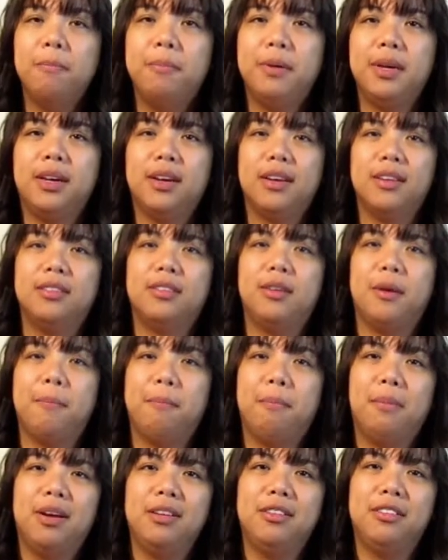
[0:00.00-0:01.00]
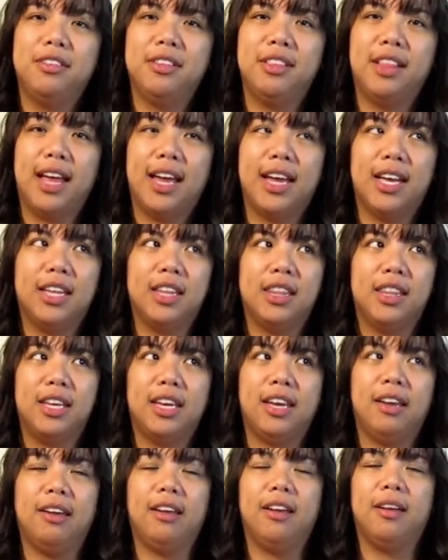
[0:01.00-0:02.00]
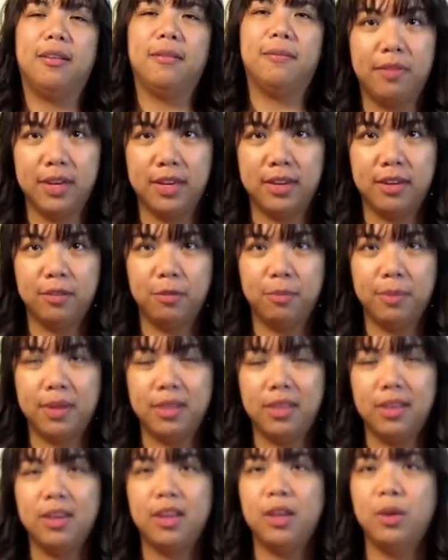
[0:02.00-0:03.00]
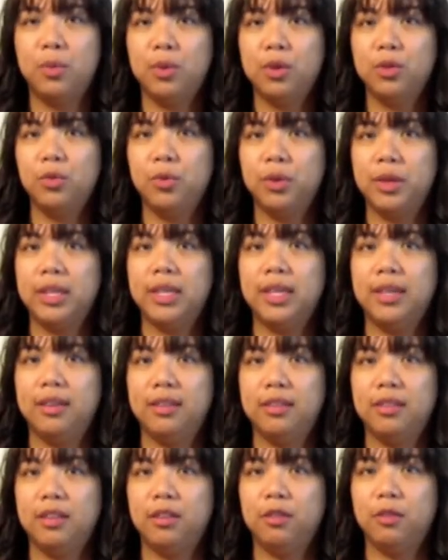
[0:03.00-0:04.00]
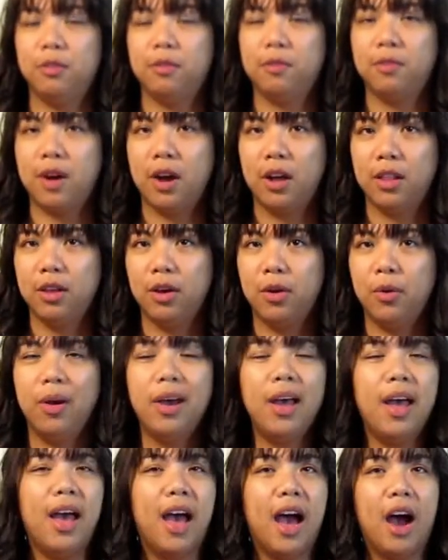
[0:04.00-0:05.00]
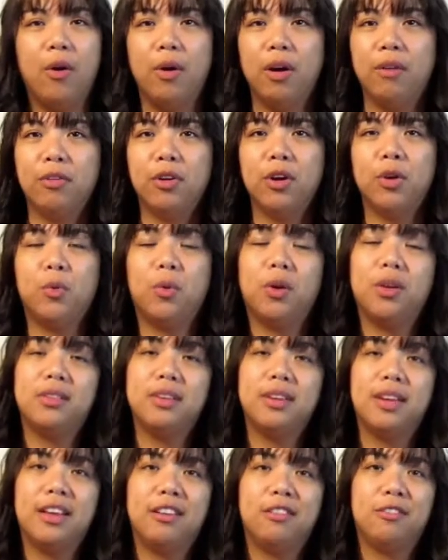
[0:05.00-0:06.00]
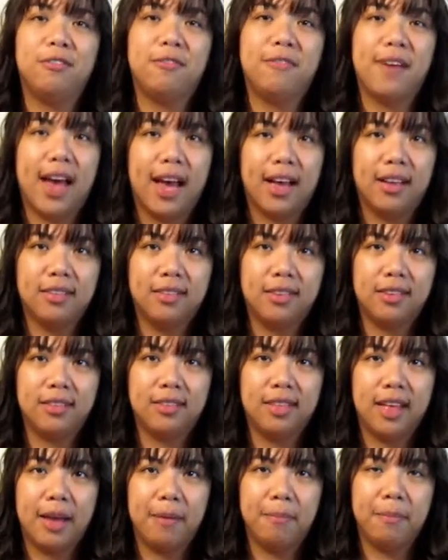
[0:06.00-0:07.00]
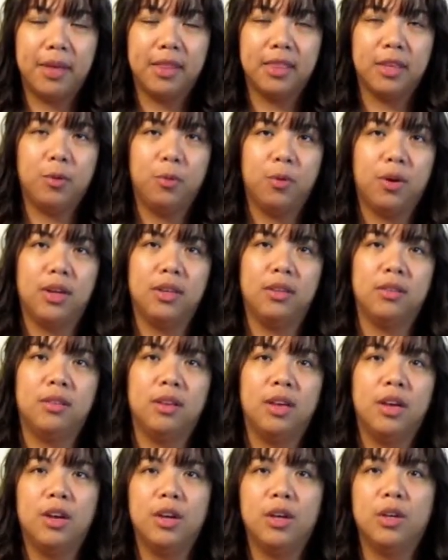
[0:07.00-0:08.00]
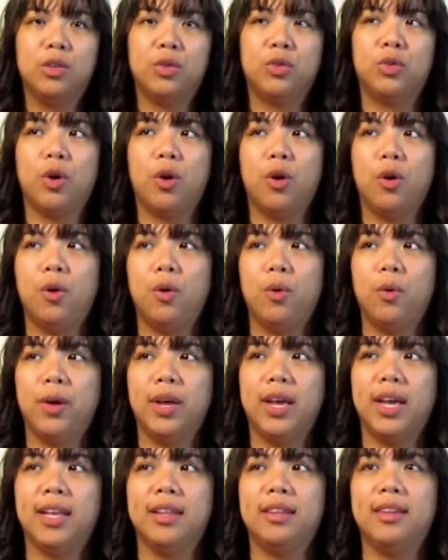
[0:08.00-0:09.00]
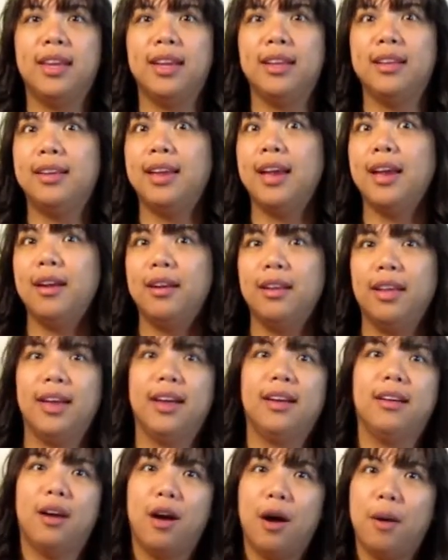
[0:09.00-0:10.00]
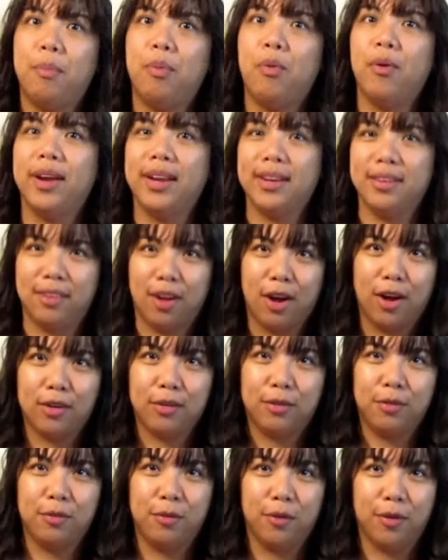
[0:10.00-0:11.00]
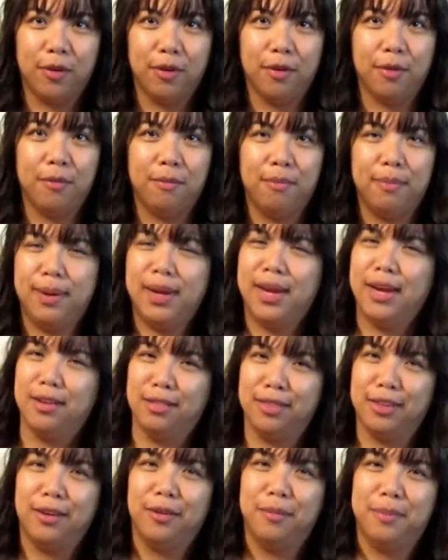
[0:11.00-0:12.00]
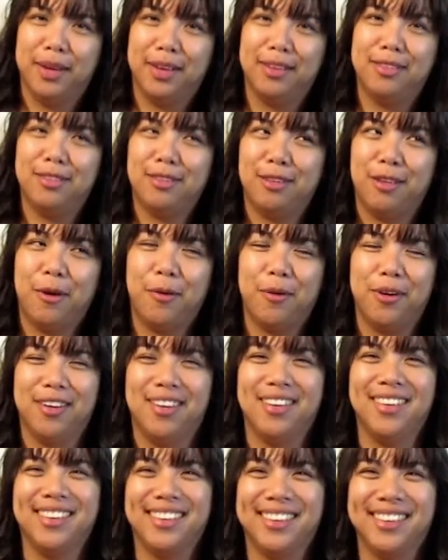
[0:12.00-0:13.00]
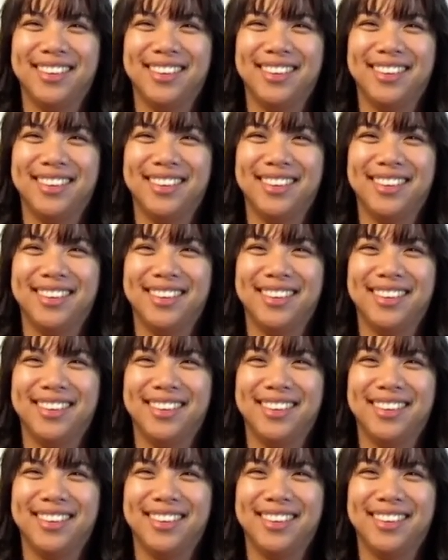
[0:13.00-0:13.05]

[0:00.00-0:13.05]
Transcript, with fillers: Because much like the vintage method, it was really easy to follow. However, it wasn't as fast as that method was, so it did get like a point docked for being a little bit slower.